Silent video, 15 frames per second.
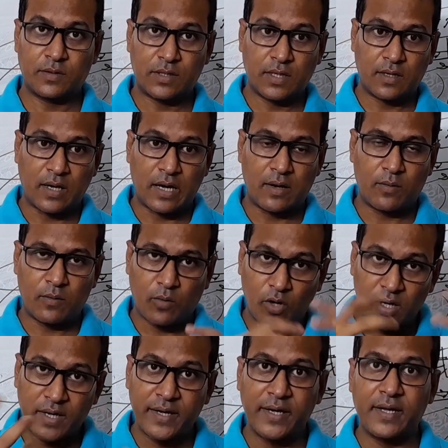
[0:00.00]
the
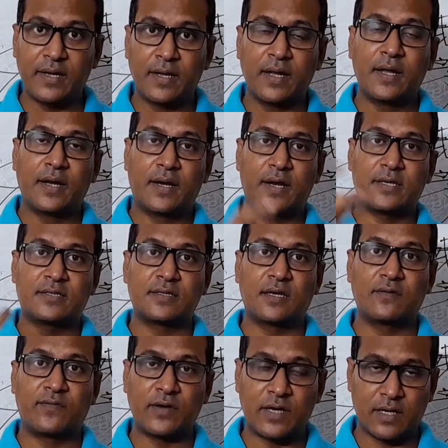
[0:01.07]
already
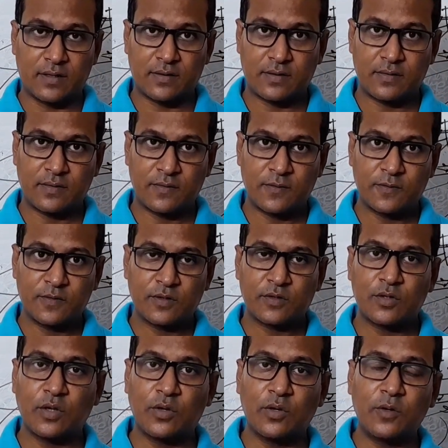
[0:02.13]
national figure.
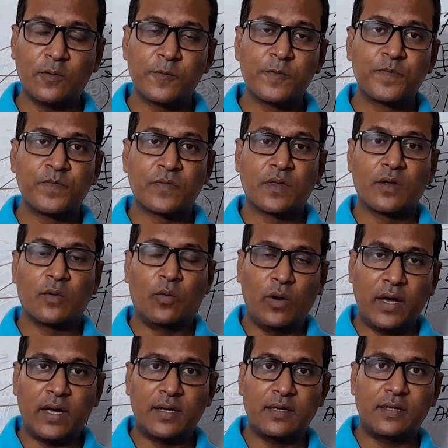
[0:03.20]
So
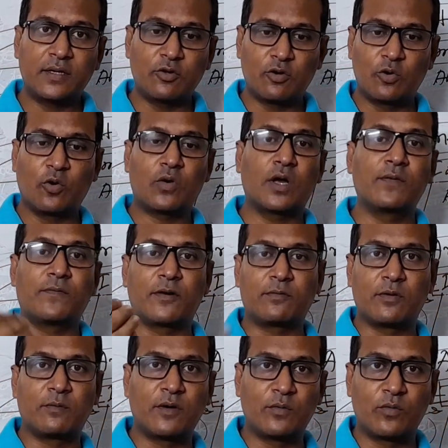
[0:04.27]
when your local
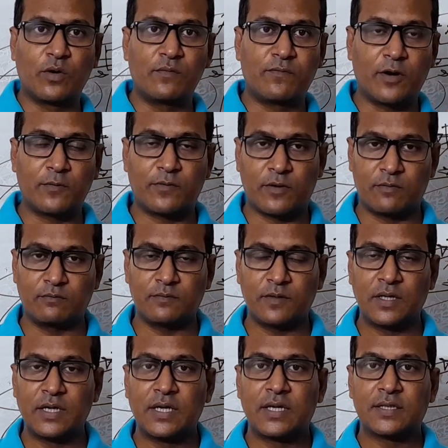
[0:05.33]
performer will perform,
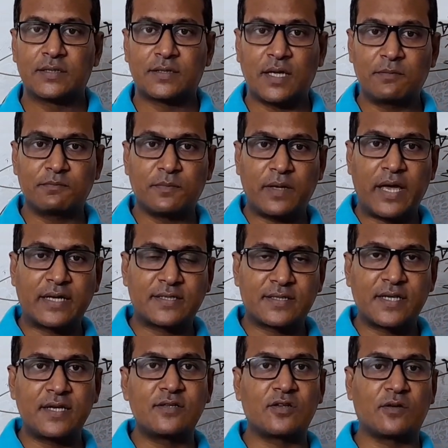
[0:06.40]
some
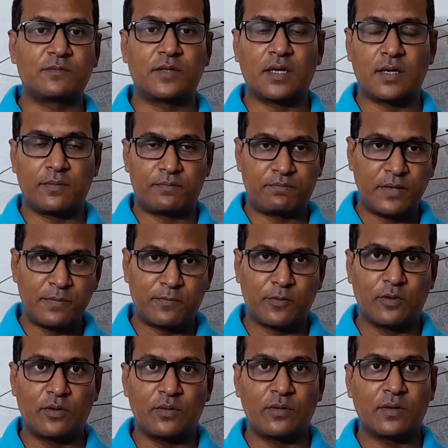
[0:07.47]
extent of the
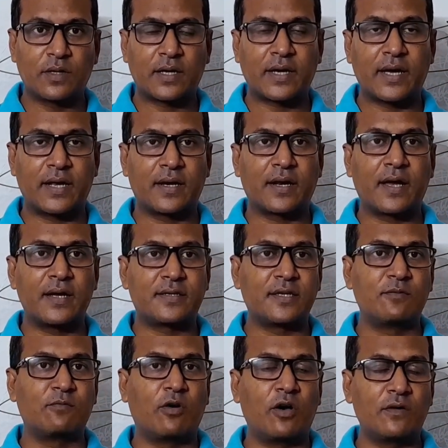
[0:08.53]
people can get
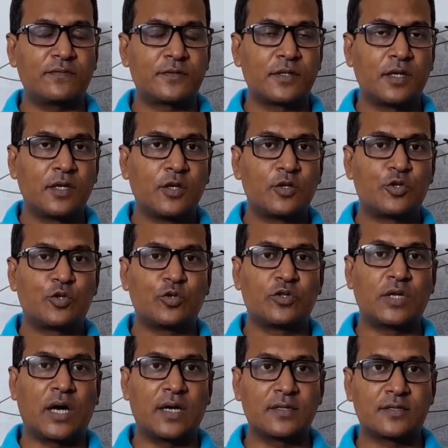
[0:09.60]
involved to
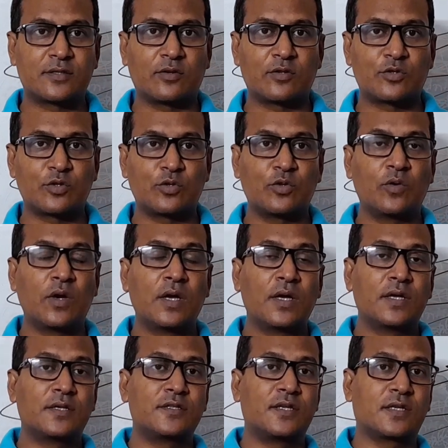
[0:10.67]
dance or to
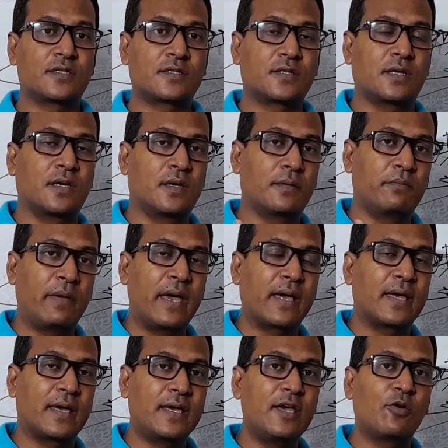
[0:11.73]
just
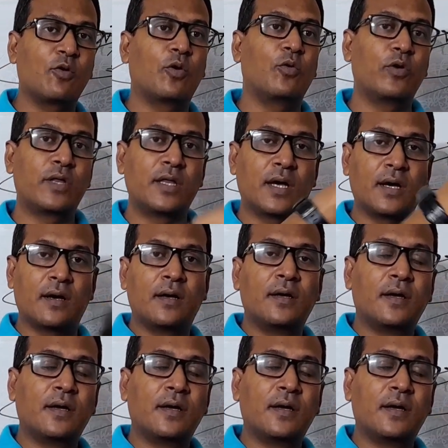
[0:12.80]
make echo with the